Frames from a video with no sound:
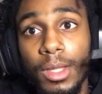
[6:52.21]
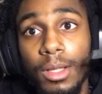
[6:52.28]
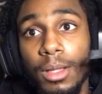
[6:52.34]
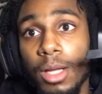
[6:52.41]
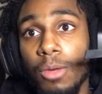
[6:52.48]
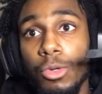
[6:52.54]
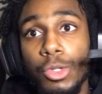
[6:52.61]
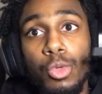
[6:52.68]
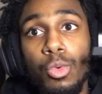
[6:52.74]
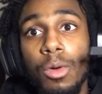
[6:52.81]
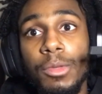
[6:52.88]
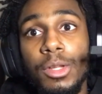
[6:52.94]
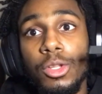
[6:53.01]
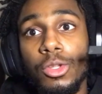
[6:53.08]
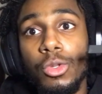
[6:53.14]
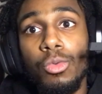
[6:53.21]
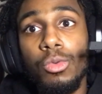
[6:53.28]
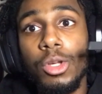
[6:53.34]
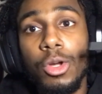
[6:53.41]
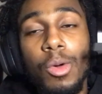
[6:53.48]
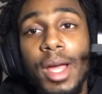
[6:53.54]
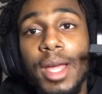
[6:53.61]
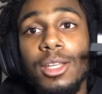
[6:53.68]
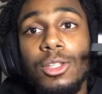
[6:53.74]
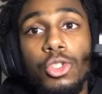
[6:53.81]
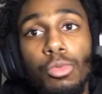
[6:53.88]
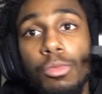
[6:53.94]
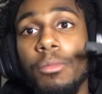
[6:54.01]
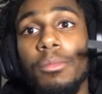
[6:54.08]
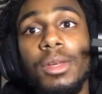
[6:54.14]
Like, what you want me to do, yo? I ain't
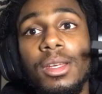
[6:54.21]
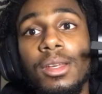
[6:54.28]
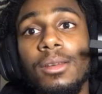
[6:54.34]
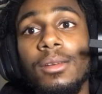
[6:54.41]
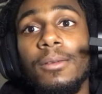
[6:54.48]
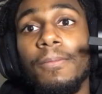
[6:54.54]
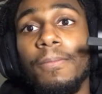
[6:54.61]
Superman.